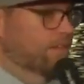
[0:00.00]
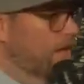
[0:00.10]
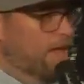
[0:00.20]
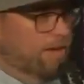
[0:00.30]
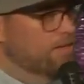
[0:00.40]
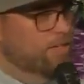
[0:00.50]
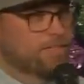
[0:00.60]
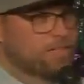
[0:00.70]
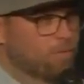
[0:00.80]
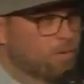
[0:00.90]
not
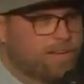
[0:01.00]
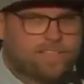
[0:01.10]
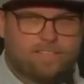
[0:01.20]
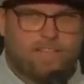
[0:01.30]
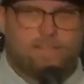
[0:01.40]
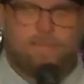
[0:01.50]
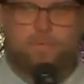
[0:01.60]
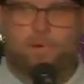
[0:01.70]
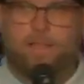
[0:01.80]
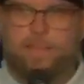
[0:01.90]
what I signed up
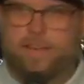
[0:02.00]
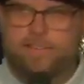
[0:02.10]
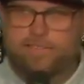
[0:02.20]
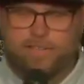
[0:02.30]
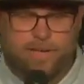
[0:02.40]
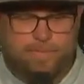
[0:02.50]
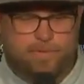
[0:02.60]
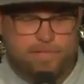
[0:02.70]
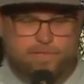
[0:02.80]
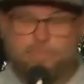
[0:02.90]
for. I, I didn't sign up
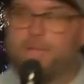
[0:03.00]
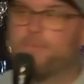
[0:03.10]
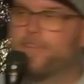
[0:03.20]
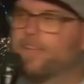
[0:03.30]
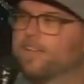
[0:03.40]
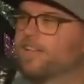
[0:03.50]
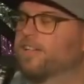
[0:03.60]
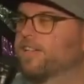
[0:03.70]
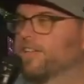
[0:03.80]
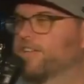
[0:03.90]
for this, or maybe,
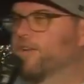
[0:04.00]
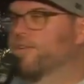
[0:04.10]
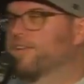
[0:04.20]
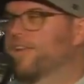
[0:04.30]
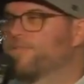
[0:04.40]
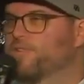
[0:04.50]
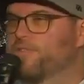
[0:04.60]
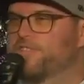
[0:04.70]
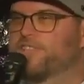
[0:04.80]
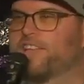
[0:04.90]
you know, if
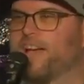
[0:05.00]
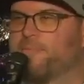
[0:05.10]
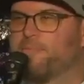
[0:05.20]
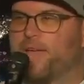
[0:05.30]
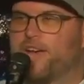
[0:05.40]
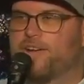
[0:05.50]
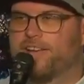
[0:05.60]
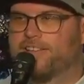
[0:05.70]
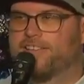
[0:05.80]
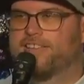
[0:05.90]
you'd just gotten
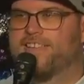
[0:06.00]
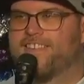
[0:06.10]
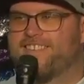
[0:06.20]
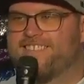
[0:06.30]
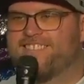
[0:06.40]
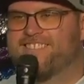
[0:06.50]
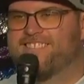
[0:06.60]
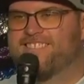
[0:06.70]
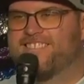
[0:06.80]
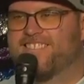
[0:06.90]
married,
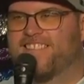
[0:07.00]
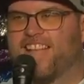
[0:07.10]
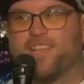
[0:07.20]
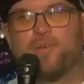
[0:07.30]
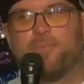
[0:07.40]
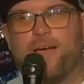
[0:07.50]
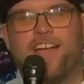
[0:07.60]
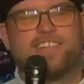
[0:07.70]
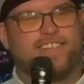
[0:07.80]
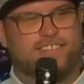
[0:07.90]
and you
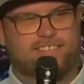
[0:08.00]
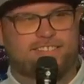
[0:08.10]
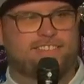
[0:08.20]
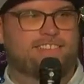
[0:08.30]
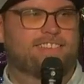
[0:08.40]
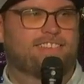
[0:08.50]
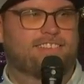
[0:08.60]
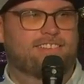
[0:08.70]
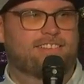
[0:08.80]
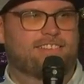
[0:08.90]
imagine
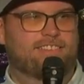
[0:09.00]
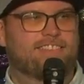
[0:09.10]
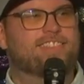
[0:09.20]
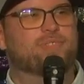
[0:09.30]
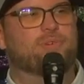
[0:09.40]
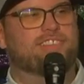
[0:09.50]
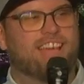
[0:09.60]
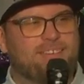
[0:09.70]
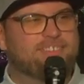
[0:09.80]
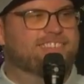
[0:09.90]
this is what
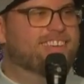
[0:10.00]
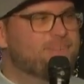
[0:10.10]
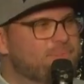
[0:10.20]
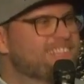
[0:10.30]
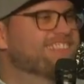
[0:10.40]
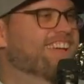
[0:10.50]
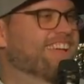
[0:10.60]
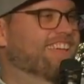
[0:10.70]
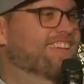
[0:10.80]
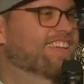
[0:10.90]
life is going to be
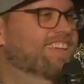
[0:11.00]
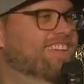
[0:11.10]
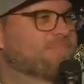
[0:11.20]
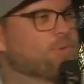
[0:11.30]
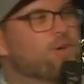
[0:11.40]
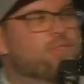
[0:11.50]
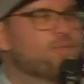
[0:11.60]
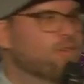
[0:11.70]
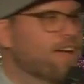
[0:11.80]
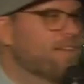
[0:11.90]
like. Both
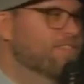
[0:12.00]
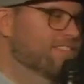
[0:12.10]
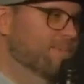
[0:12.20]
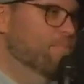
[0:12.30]
of you have this